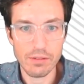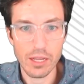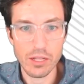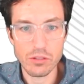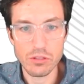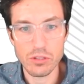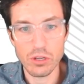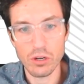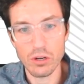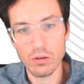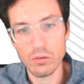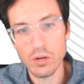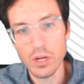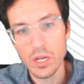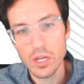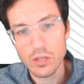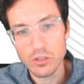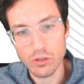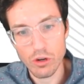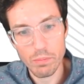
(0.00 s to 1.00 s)
And so
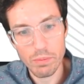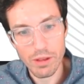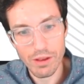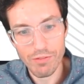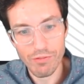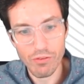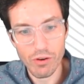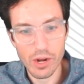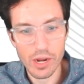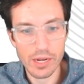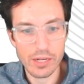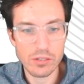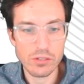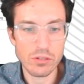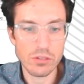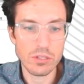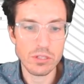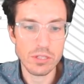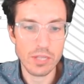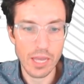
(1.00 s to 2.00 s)
don't be afraid to
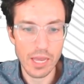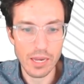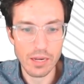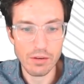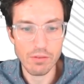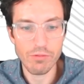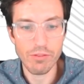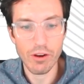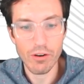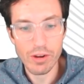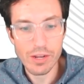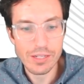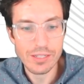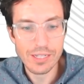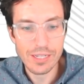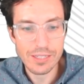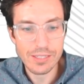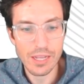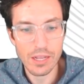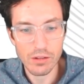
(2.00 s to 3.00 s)
send very
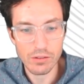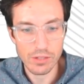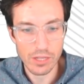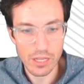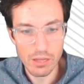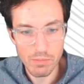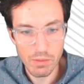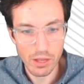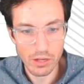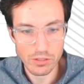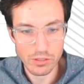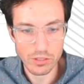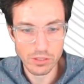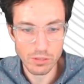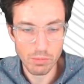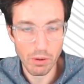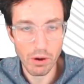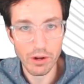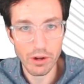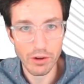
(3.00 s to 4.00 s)
detailed emails as a
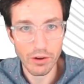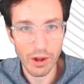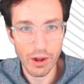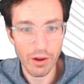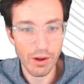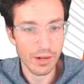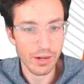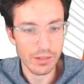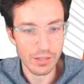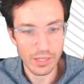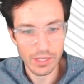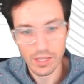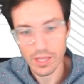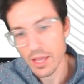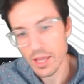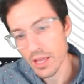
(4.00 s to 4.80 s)
part of your error handling.